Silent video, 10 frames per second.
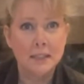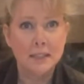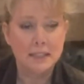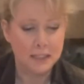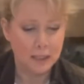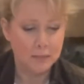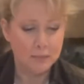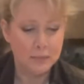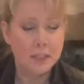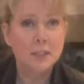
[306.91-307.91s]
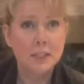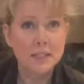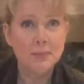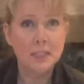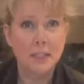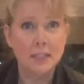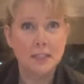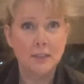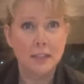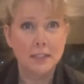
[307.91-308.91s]
some Christmas lights
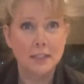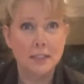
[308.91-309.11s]
around it.